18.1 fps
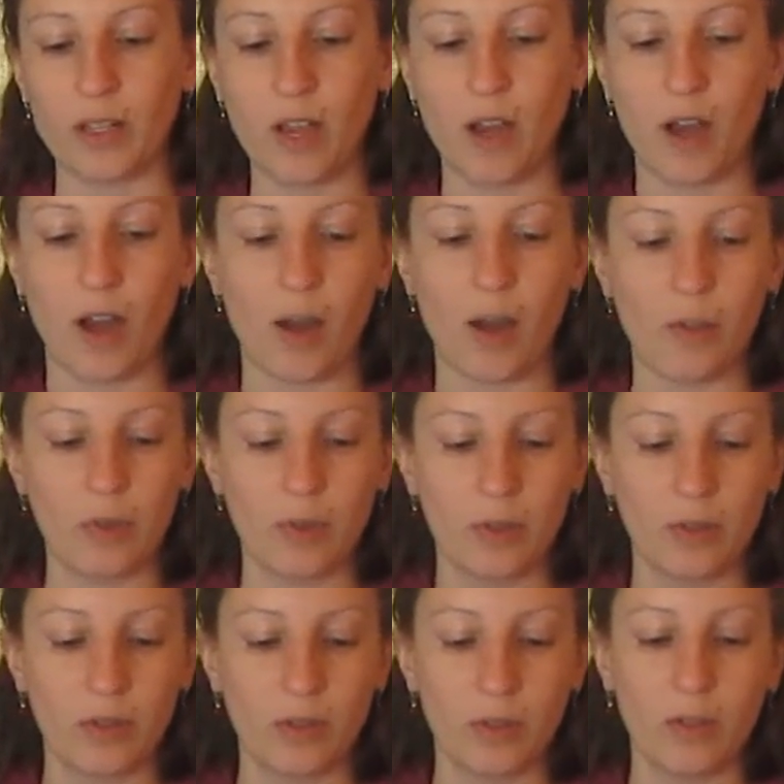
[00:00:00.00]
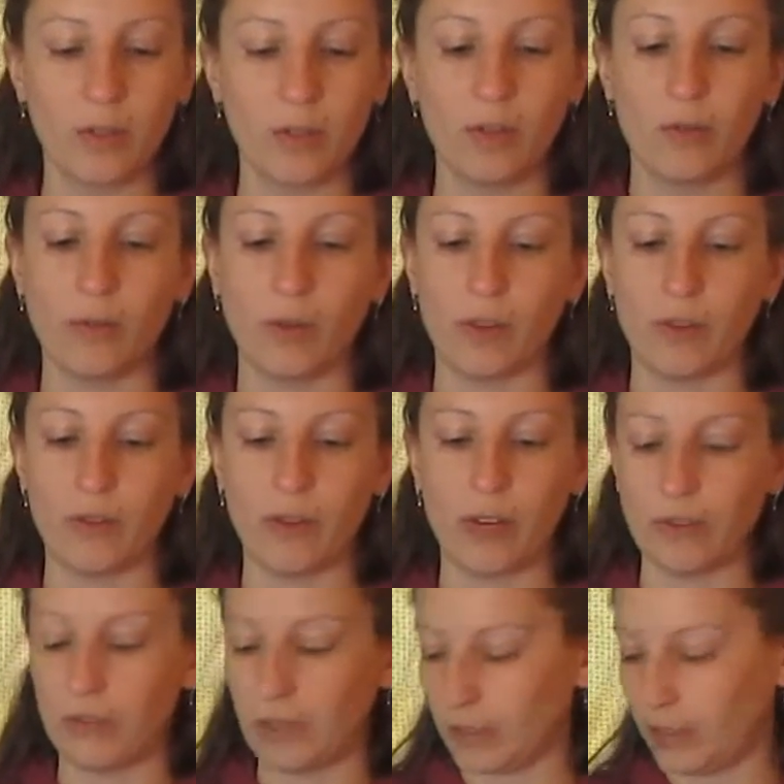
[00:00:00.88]
top with the
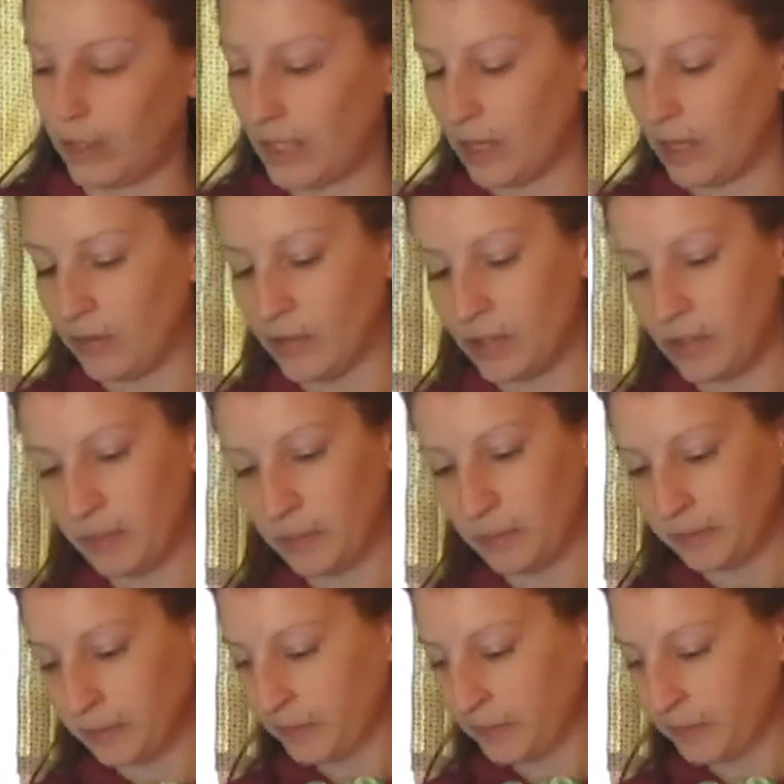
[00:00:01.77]
velvet leaves.